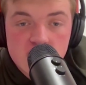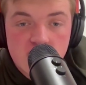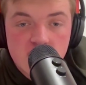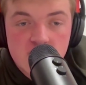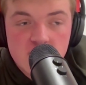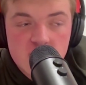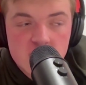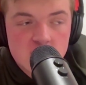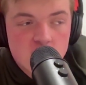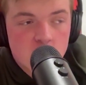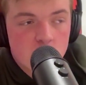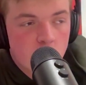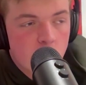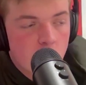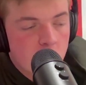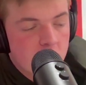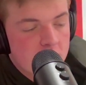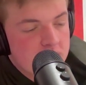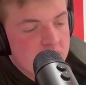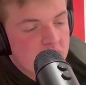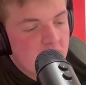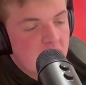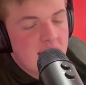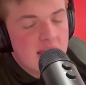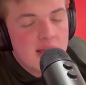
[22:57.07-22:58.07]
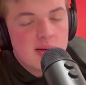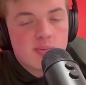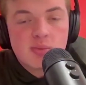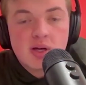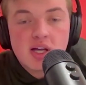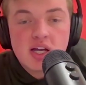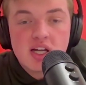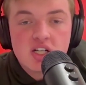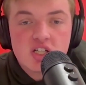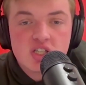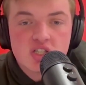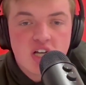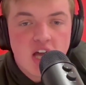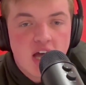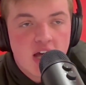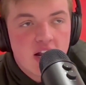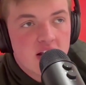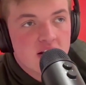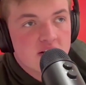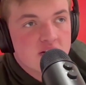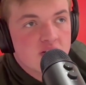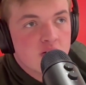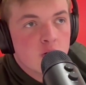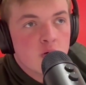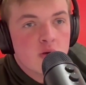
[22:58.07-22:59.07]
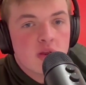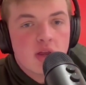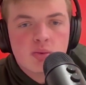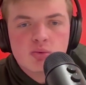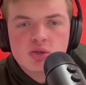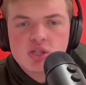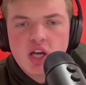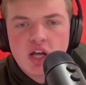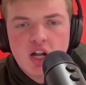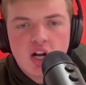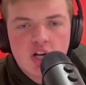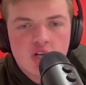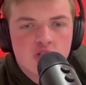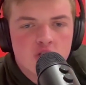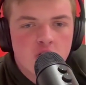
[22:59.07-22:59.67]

Division One game. Shout out to them. Shout out